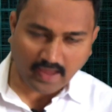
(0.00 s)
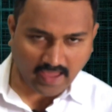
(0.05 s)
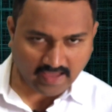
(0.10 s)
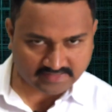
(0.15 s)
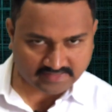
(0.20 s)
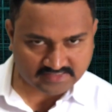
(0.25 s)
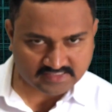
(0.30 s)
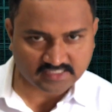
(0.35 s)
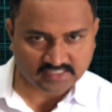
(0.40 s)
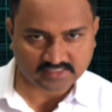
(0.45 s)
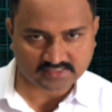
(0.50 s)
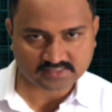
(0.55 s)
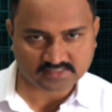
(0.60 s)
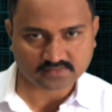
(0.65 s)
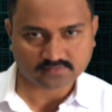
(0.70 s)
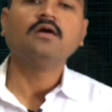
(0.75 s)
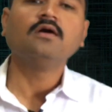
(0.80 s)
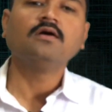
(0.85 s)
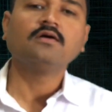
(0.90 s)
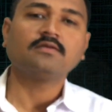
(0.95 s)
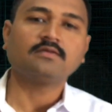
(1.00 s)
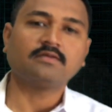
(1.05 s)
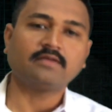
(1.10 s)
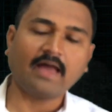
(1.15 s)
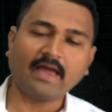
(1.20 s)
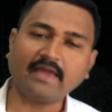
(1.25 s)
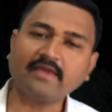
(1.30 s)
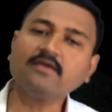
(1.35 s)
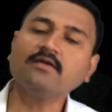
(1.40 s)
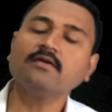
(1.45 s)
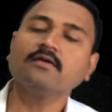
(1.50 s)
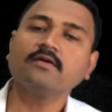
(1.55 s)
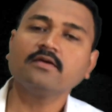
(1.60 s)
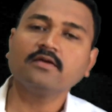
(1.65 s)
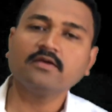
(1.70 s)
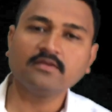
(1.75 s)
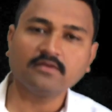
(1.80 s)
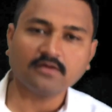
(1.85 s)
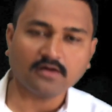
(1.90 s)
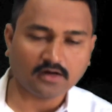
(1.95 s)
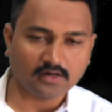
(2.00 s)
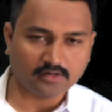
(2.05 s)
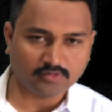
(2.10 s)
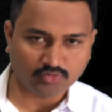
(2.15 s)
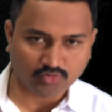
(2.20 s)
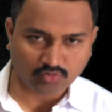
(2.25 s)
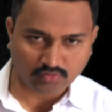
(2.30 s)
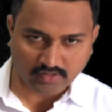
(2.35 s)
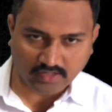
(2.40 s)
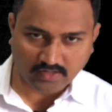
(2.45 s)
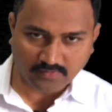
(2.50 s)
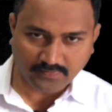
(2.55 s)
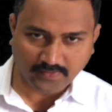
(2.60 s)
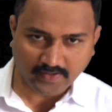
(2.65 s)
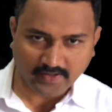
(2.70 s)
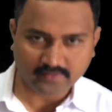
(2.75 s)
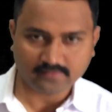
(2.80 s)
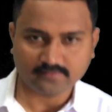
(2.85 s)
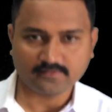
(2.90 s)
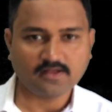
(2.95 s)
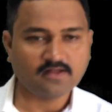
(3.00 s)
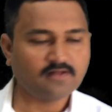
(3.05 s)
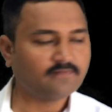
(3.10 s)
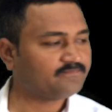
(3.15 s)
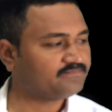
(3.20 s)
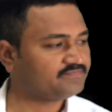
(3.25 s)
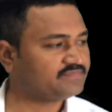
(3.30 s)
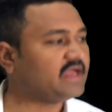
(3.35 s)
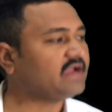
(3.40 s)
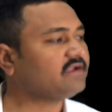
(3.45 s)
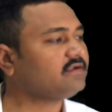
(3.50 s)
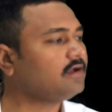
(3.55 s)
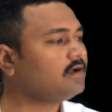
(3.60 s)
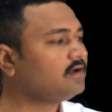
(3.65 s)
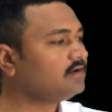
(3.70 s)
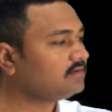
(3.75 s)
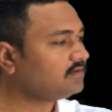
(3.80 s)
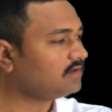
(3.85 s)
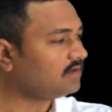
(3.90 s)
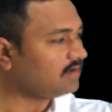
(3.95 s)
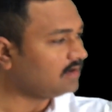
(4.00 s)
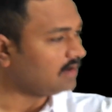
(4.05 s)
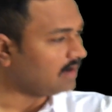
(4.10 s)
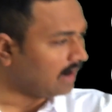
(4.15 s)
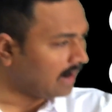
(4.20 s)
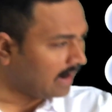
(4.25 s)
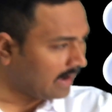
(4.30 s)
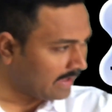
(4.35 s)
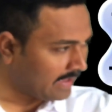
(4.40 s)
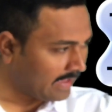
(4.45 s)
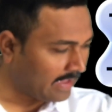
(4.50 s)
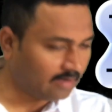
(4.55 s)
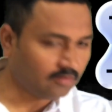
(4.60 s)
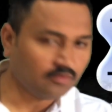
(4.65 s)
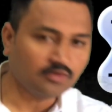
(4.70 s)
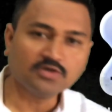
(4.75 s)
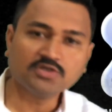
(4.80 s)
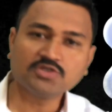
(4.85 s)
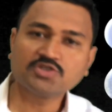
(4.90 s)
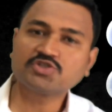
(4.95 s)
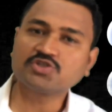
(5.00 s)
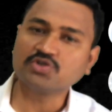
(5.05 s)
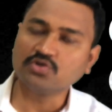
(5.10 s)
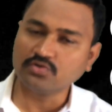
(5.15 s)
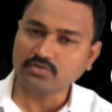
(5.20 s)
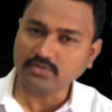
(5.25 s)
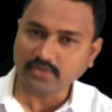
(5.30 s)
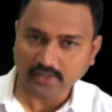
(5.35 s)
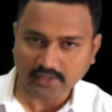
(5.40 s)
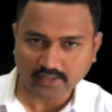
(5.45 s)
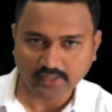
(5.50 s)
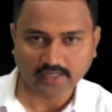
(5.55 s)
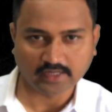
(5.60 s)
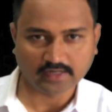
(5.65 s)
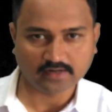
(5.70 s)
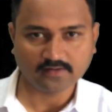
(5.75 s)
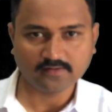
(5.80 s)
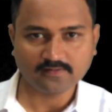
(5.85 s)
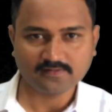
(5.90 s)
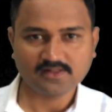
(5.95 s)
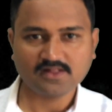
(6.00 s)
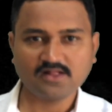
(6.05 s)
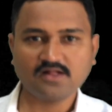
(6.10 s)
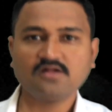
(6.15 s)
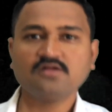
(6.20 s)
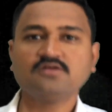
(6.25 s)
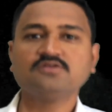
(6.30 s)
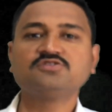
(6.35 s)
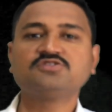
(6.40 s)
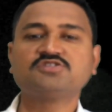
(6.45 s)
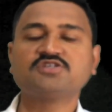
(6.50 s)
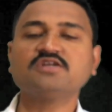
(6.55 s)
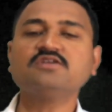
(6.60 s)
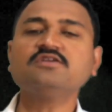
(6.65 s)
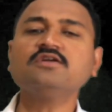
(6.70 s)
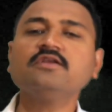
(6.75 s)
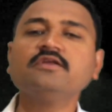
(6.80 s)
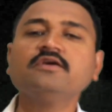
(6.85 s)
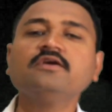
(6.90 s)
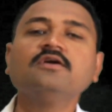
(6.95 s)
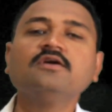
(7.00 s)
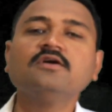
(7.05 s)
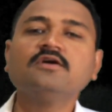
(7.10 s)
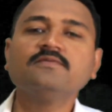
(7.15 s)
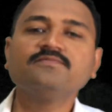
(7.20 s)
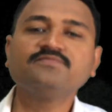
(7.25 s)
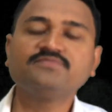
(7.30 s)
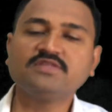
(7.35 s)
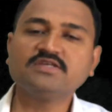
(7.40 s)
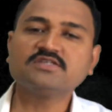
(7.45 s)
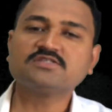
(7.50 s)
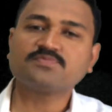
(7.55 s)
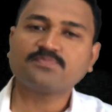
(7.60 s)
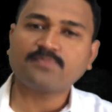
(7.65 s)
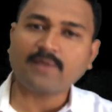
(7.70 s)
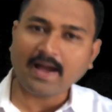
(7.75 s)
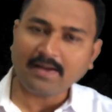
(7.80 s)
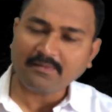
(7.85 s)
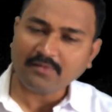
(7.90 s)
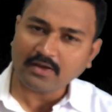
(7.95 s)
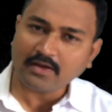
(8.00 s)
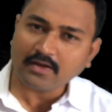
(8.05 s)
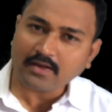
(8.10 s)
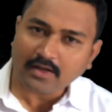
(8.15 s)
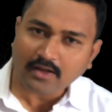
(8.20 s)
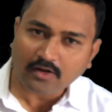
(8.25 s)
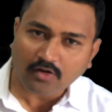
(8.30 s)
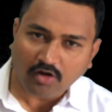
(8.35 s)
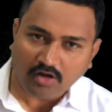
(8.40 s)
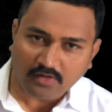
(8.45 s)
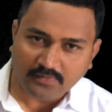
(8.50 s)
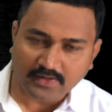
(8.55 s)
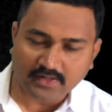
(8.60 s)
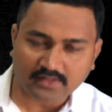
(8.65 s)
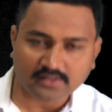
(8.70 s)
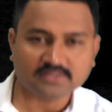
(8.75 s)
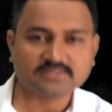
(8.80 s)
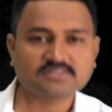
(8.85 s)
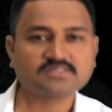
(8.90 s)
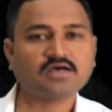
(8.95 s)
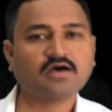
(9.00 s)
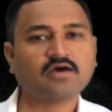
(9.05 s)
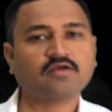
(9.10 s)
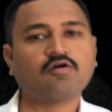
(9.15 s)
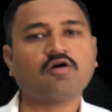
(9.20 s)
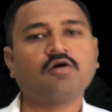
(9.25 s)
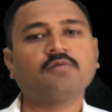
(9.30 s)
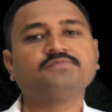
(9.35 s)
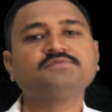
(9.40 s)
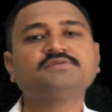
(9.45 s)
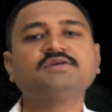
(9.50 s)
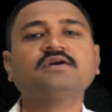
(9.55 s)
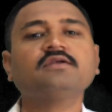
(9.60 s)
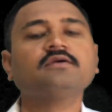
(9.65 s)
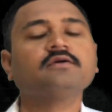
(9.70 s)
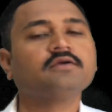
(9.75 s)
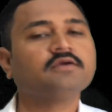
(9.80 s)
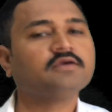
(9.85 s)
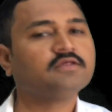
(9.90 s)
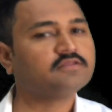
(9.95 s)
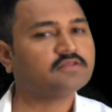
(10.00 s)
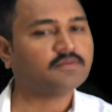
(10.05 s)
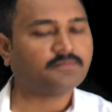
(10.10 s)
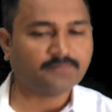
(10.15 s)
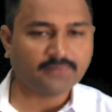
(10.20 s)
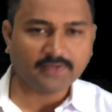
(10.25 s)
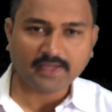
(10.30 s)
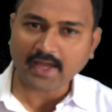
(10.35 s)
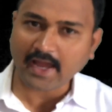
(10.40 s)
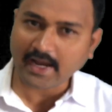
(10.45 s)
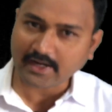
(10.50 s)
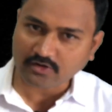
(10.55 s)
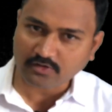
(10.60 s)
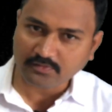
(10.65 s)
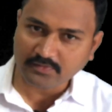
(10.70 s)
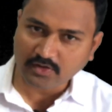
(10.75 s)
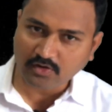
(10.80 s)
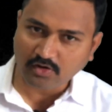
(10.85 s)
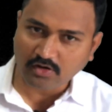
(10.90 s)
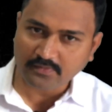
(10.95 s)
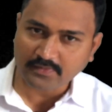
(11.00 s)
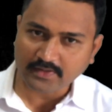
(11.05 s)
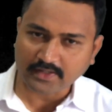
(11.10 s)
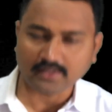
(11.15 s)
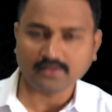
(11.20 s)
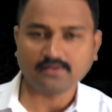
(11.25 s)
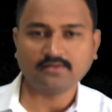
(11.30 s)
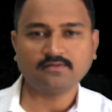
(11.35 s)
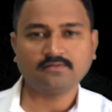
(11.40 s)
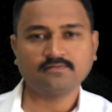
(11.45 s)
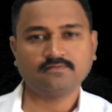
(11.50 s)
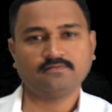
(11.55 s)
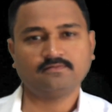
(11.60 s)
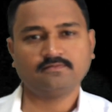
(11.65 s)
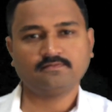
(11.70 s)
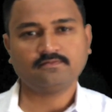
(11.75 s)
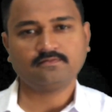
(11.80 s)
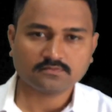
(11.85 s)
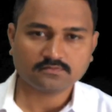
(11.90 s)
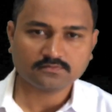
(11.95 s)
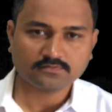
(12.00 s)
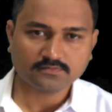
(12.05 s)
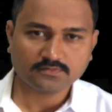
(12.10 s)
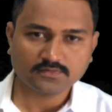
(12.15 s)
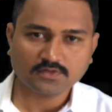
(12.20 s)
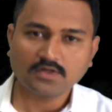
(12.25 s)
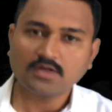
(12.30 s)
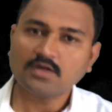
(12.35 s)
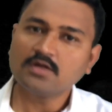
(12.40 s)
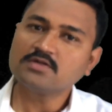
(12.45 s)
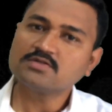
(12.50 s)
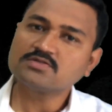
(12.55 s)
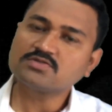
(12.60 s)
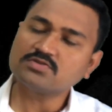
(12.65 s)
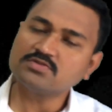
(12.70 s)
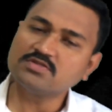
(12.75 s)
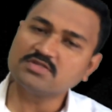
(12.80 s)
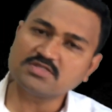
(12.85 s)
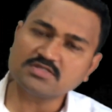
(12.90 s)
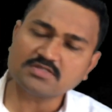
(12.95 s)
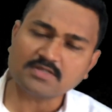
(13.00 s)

axis lying in a nodal plane that I have shown here. Generally, these pi molecular orbitals are observed in the p atomic orbital. So this is